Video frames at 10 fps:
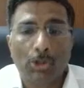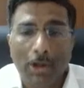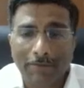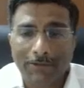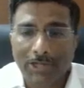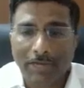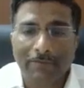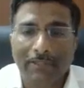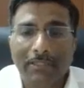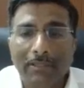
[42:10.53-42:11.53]
have to check
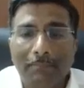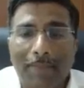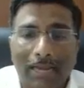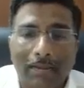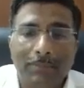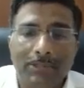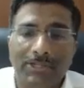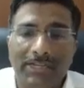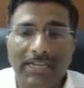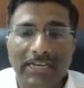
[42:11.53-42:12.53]
whether the backup is
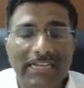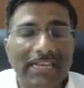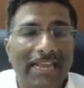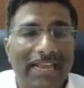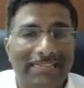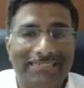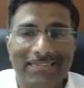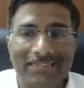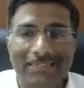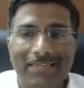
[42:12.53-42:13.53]
really
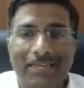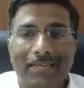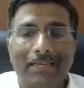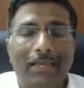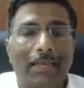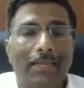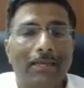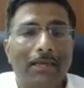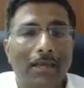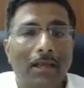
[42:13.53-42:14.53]
existing in
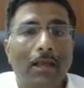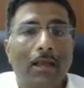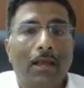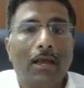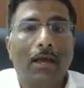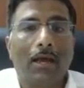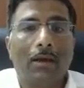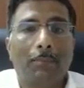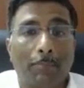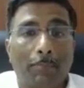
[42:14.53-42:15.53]
a
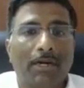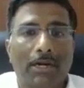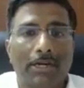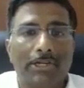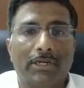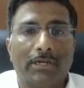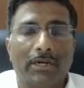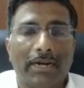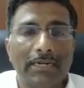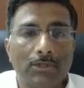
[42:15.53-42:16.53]
proper condition,
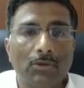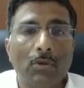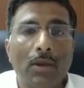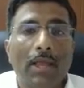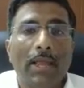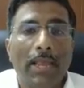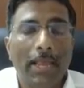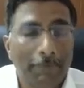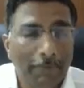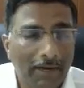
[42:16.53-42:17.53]
right? So
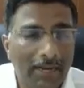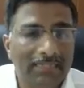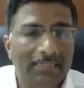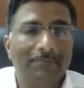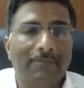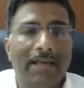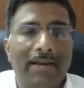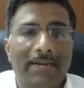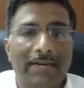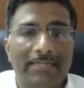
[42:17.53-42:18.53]
if a ransomware
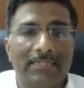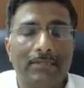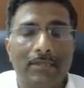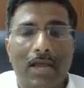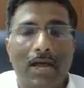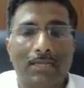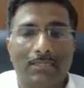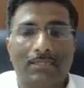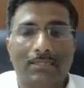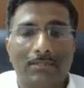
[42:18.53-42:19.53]
hits
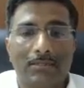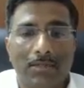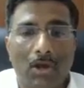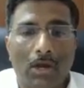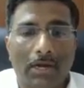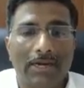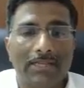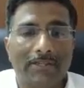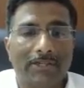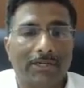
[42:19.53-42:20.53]
us, the
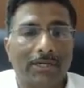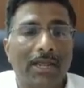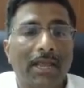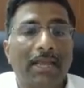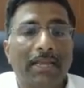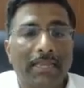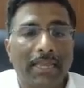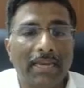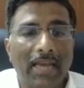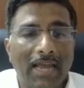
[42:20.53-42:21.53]
organization,
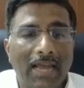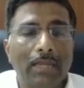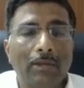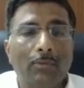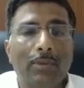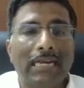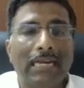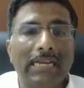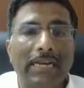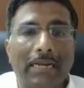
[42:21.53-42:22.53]
can I
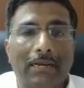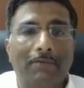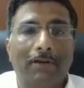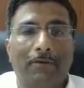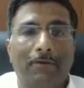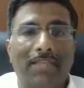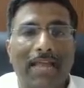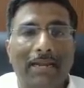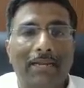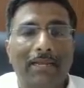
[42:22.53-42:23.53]
quickly recover from
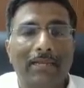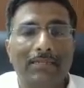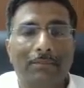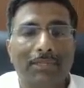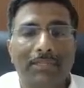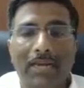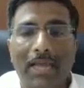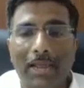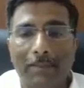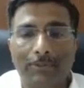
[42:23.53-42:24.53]
that is something that
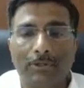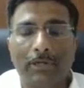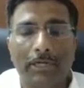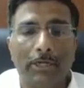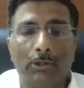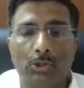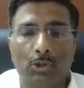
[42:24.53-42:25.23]
I absolutely need